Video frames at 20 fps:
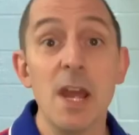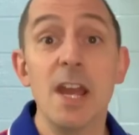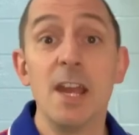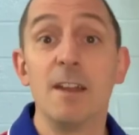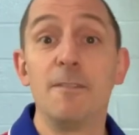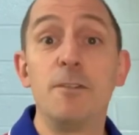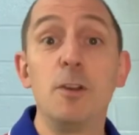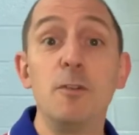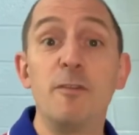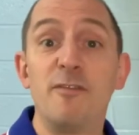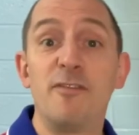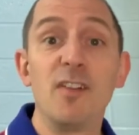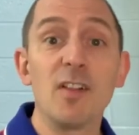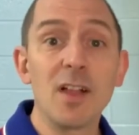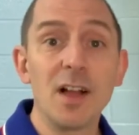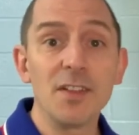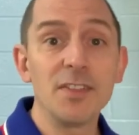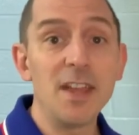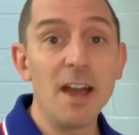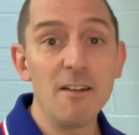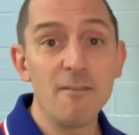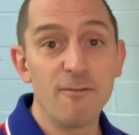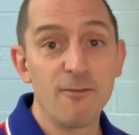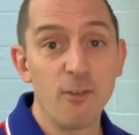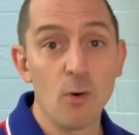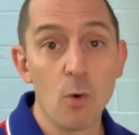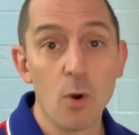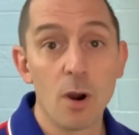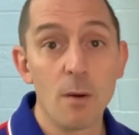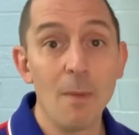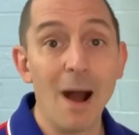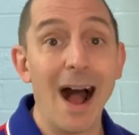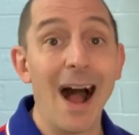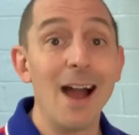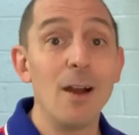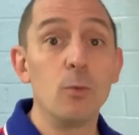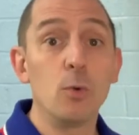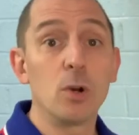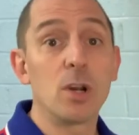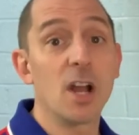If you fill out that form,
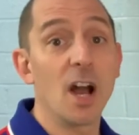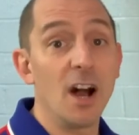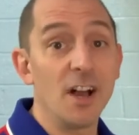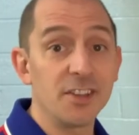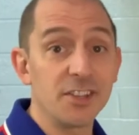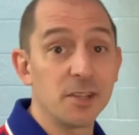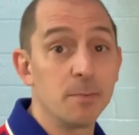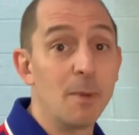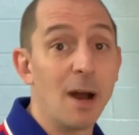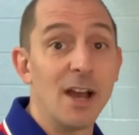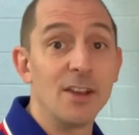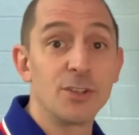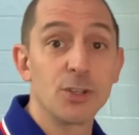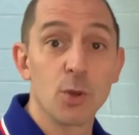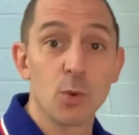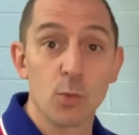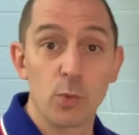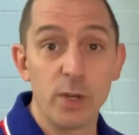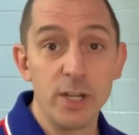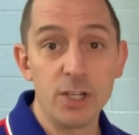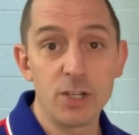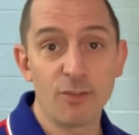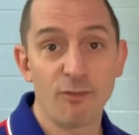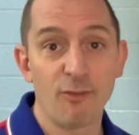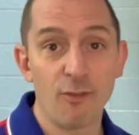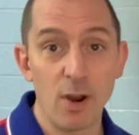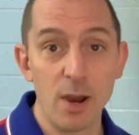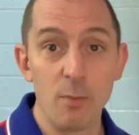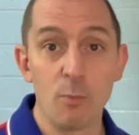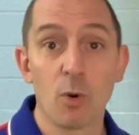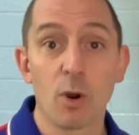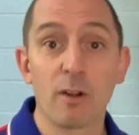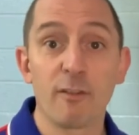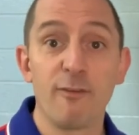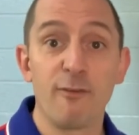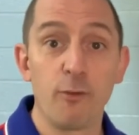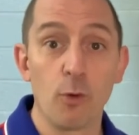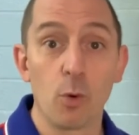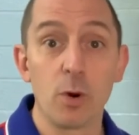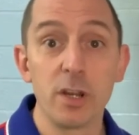I will customize the Reach framework
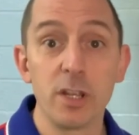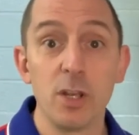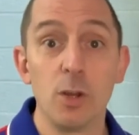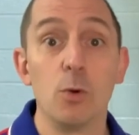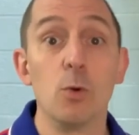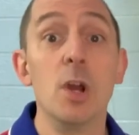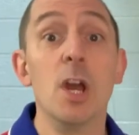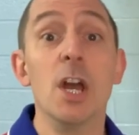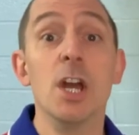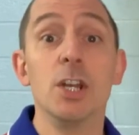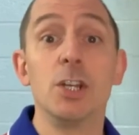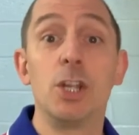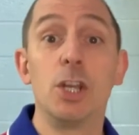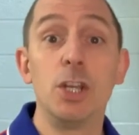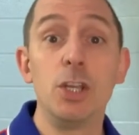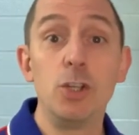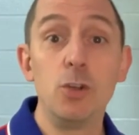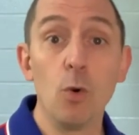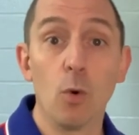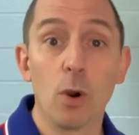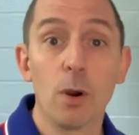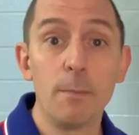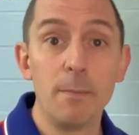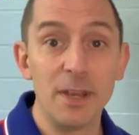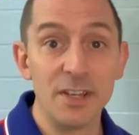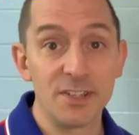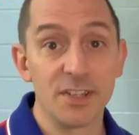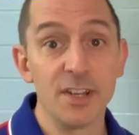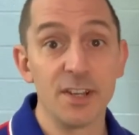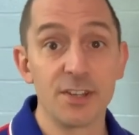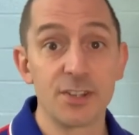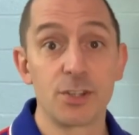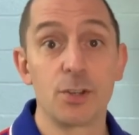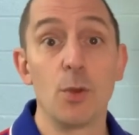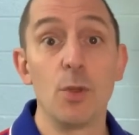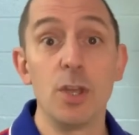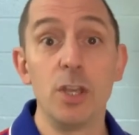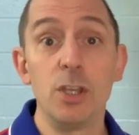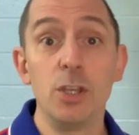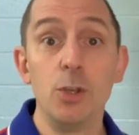for you to your business
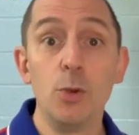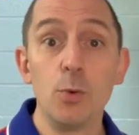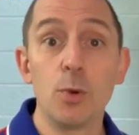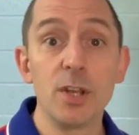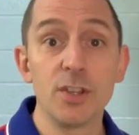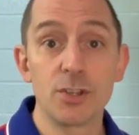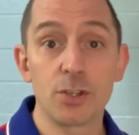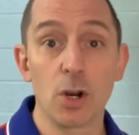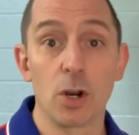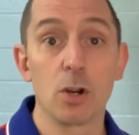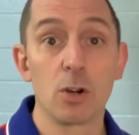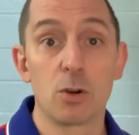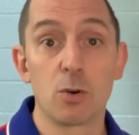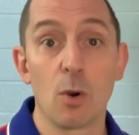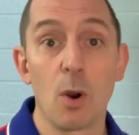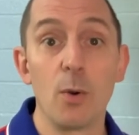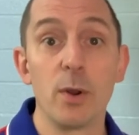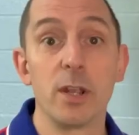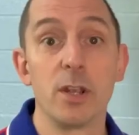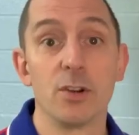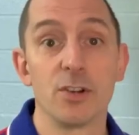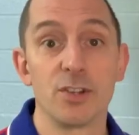so that you can start growing your